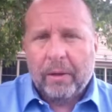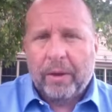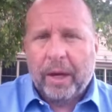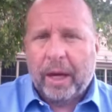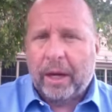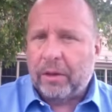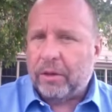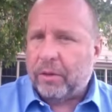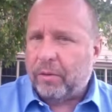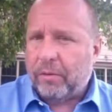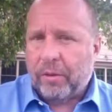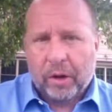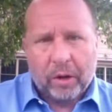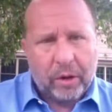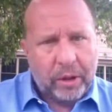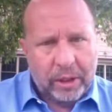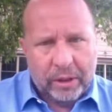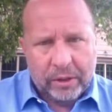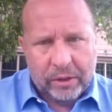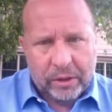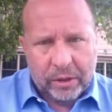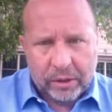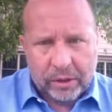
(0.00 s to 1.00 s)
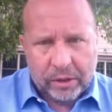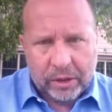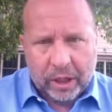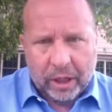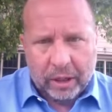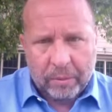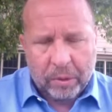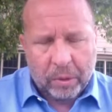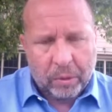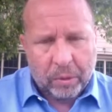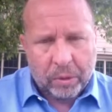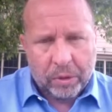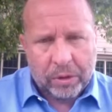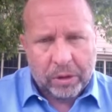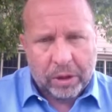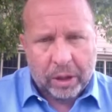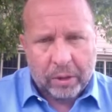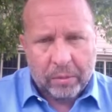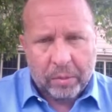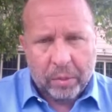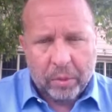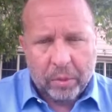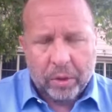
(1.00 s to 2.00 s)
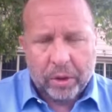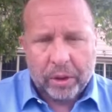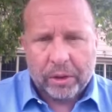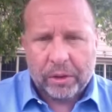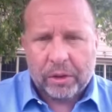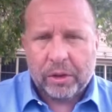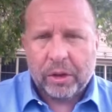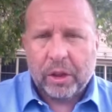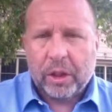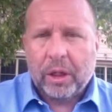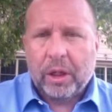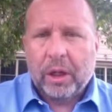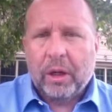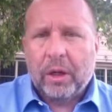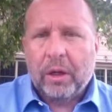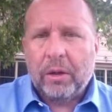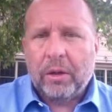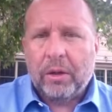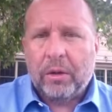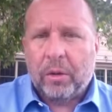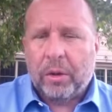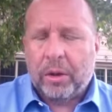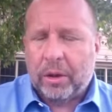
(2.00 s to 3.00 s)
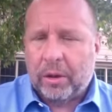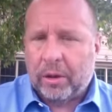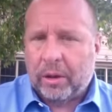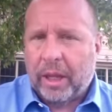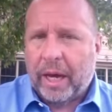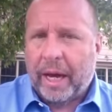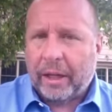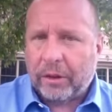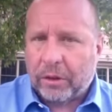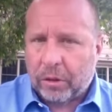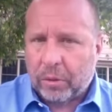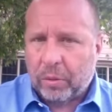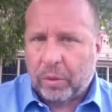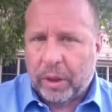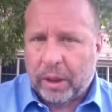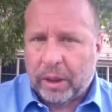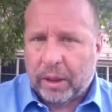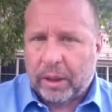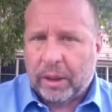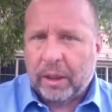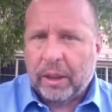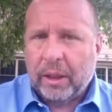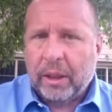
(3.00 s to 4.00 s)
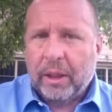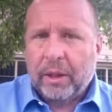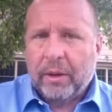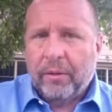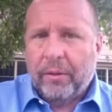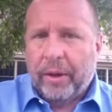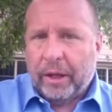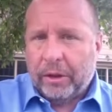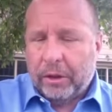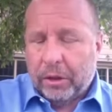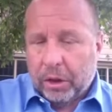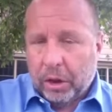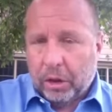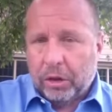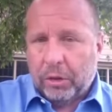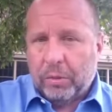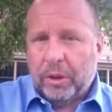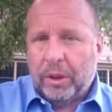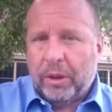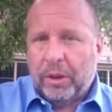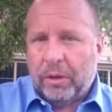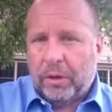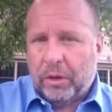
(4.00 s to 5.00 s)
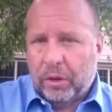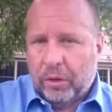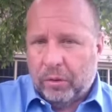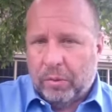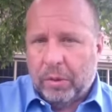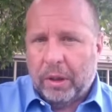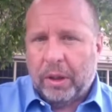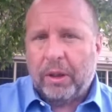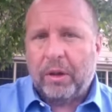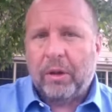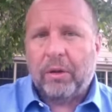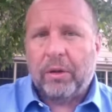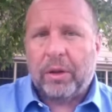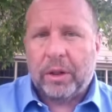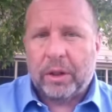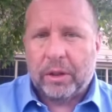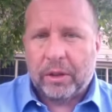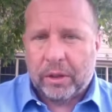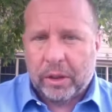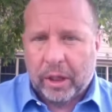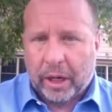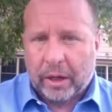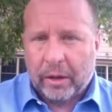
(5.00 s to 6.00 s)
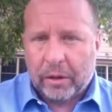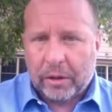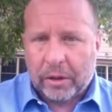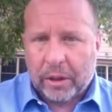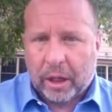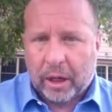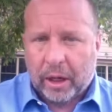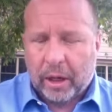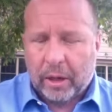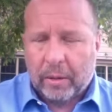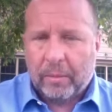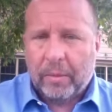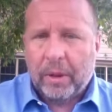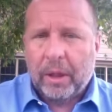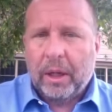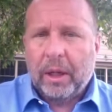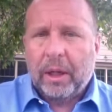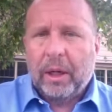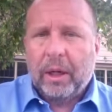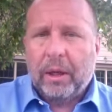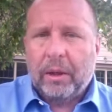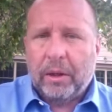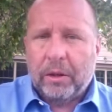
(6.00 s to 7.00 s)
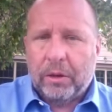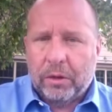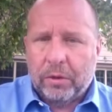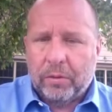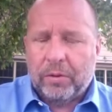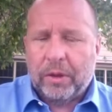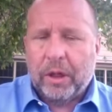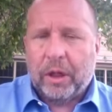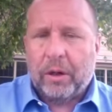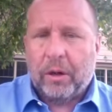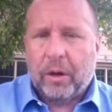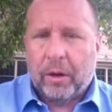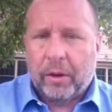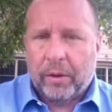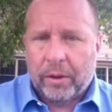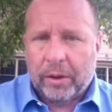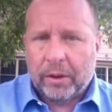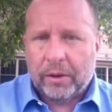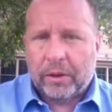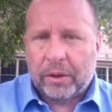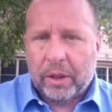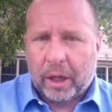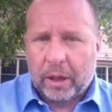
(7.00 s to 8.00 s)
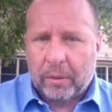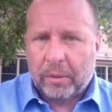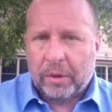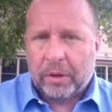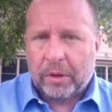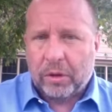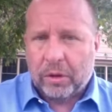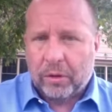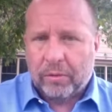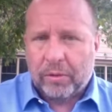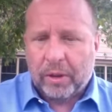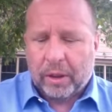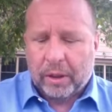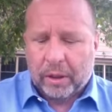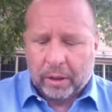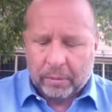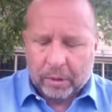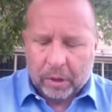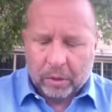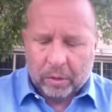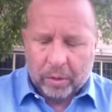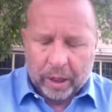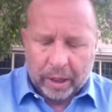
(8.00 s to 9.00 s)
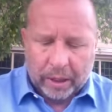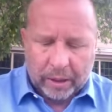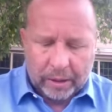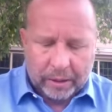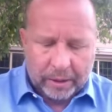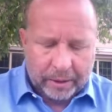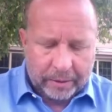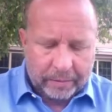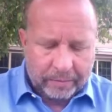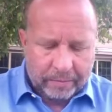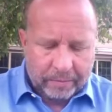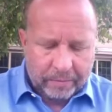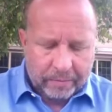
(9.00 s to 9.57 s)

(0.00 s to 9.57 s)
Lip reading: That is a very easy assignment worth 10 points during the last week. That shows me that you've been here the entire time and that you've done all the assignments and you've done them correctly.